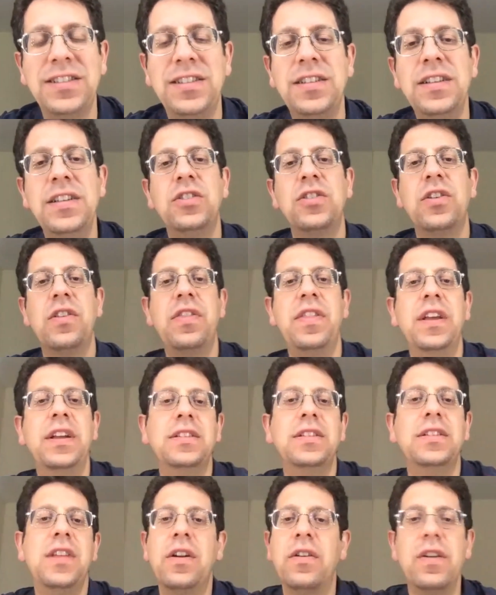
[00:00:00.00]
These are
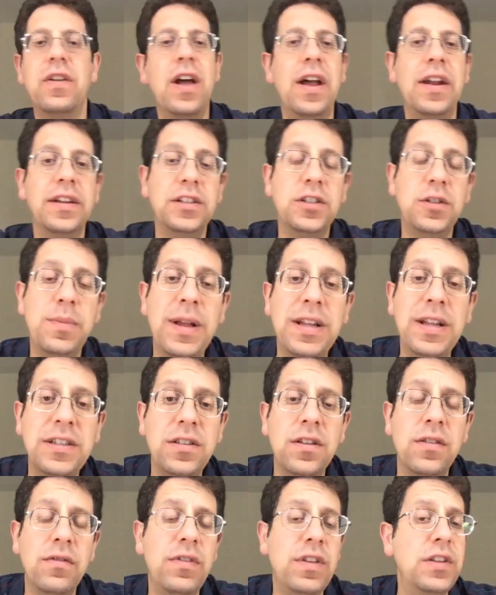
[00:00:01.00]
things that are not
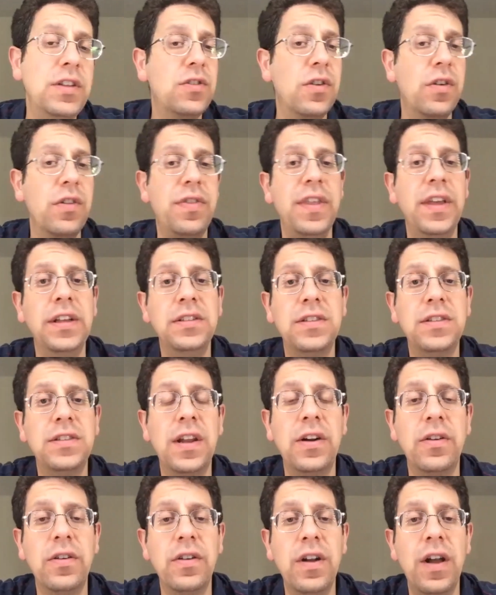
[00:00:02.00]
expensive. These are things that
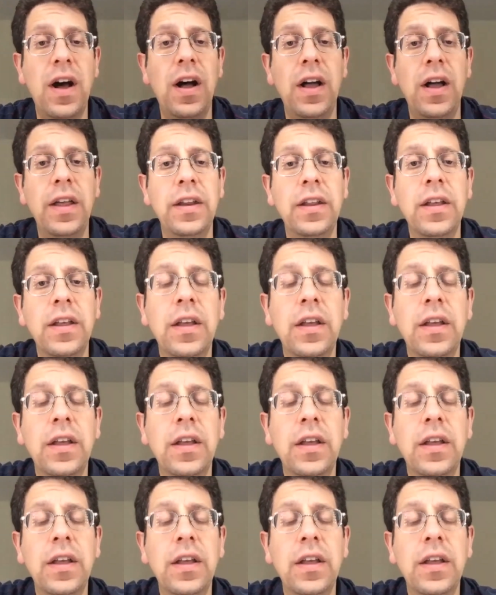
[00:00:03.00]
are not